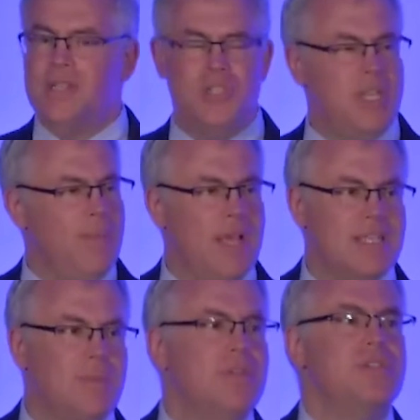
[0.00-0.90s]
your
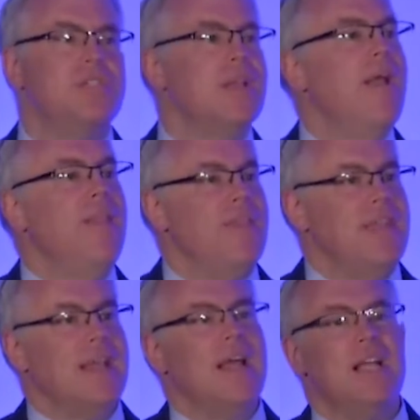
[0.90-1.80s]
GPS, I mean, there's just the
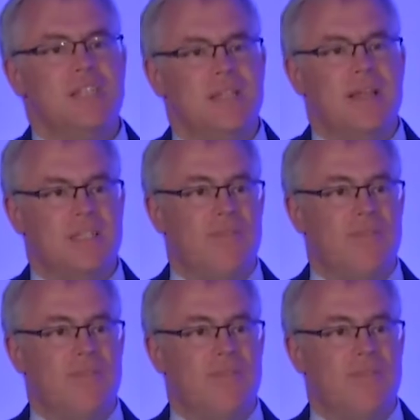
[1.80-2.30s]
technology that's